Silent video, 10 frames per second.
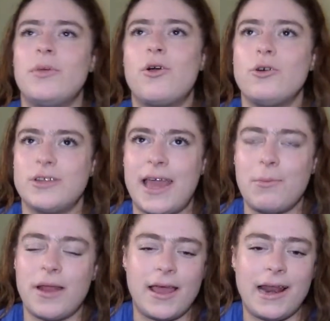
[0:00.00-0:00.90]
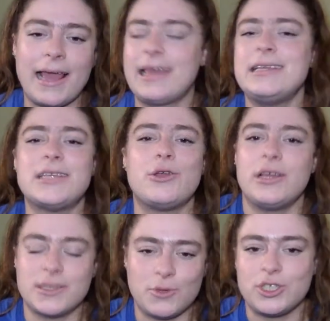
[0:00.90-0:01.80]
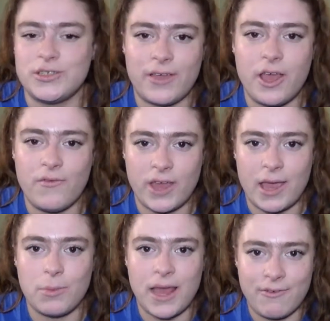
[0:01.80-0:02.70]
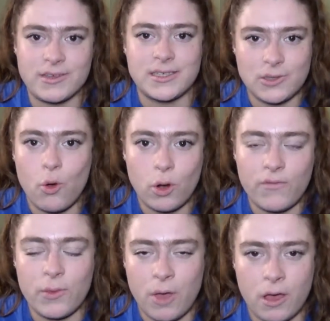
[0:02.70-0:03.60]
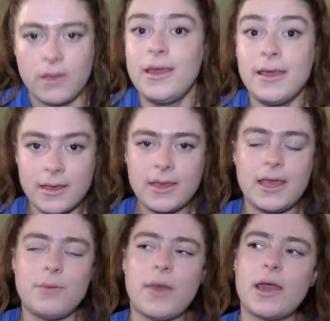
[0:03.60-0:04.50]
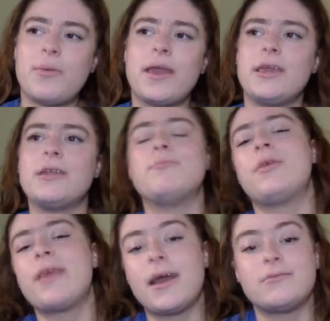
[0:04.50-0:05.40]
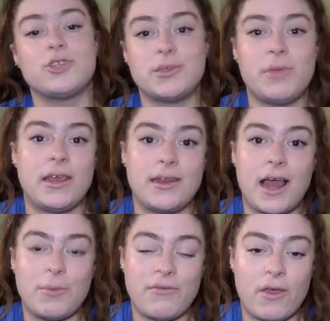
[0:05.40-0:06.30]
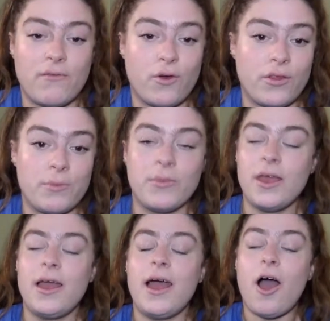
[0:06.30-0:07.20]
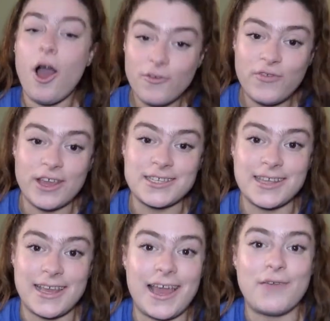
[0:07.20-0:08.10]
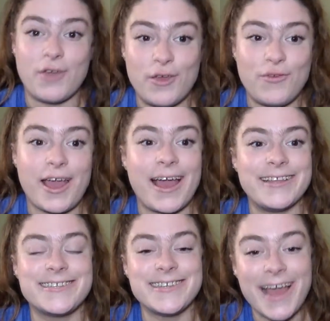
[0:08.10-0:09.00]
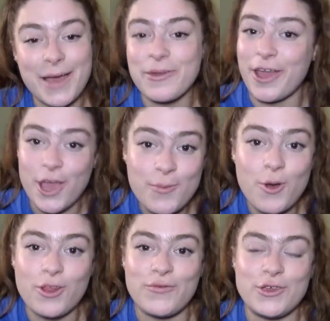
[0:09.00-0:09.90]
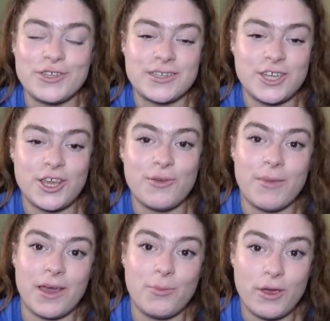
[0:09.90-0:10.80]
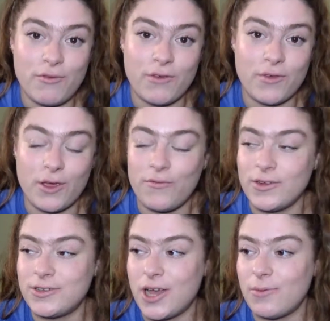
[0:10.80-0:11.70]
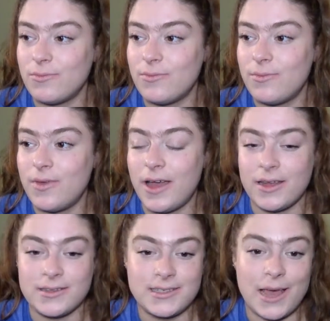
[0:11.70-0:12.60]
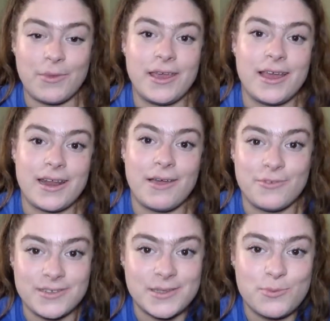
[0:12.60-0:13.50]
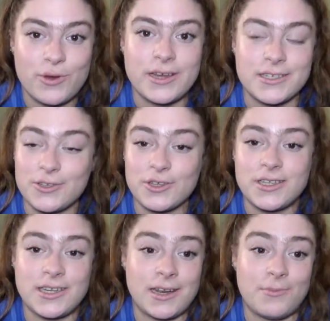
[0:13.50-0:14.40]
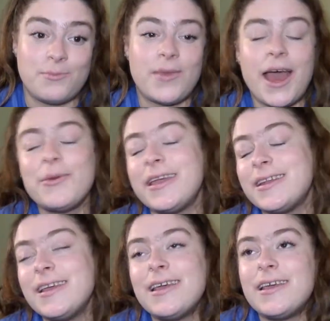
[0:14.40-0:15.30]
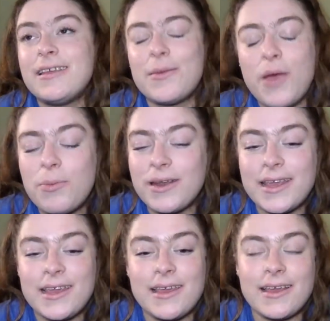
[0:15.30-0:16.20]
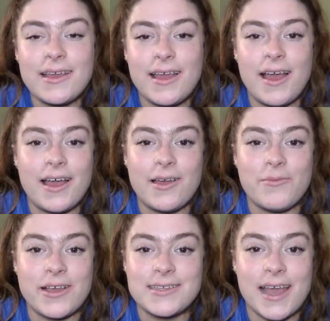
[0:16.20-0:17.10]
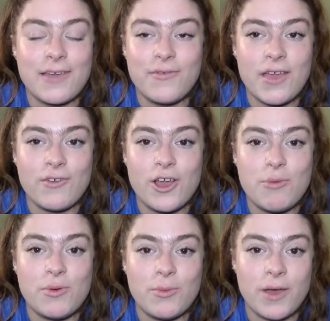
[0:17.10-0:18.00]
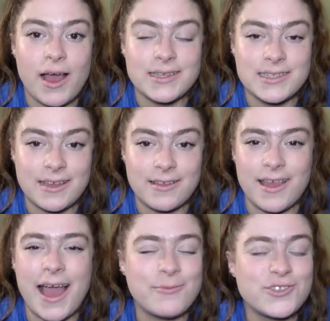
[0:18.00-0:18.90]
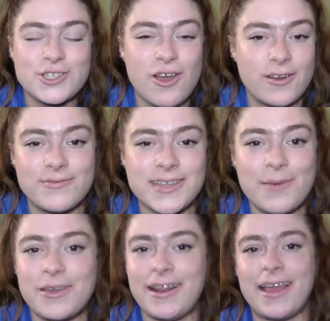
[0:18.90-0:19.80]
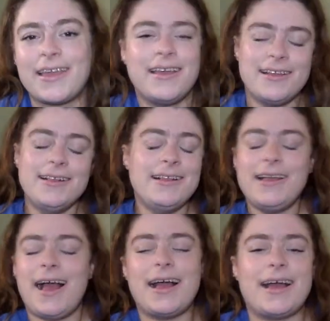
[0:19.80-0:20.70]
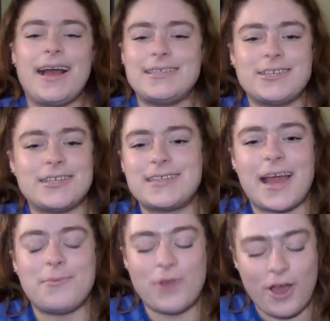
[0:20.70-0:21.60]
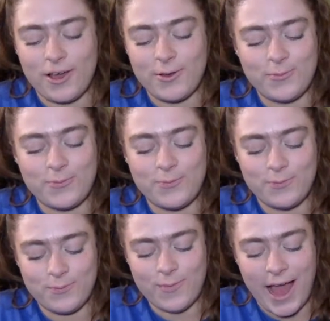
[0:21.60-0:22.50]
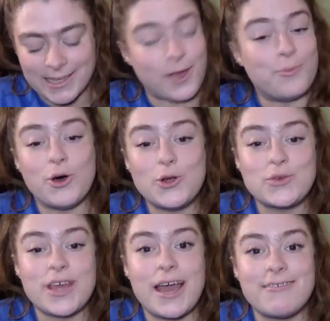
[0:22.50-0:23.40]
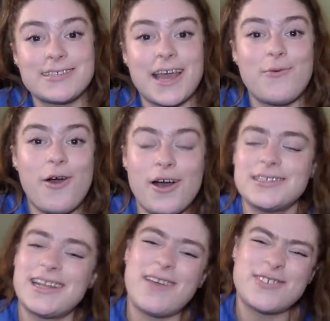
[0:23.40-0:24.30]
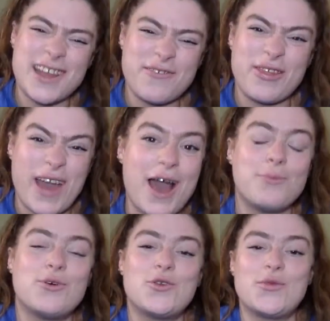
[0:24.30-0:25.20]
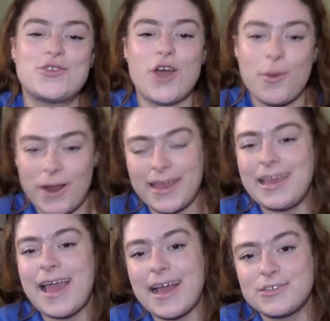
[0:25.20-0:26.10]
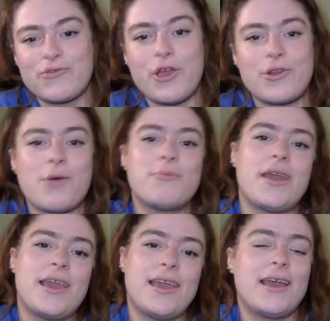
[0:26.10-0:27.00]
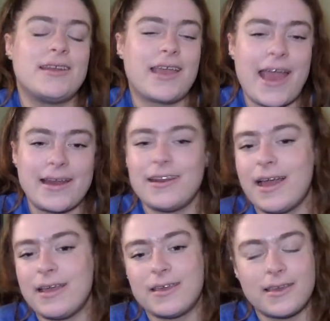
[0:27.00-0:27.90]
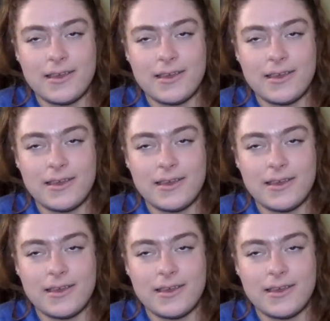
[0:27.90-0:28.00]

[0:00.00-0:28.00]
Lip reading: called a game player. Like, he's only as much of a game player as all of them are, in my opinion. But that doesn't mean I'll be voting for them. Obviously, I voted for Kai and Sanam, and I hope all of you did too. My boyfriend voted for Tom and Sammy, and I was pretty disgusted in him. I mean, they're probably my second favourite couple, but I've just gone off Sammy. Like, I'm not as on board with her as I was, and I was never that on board with Tom. Like, he has grown on me, and again, like,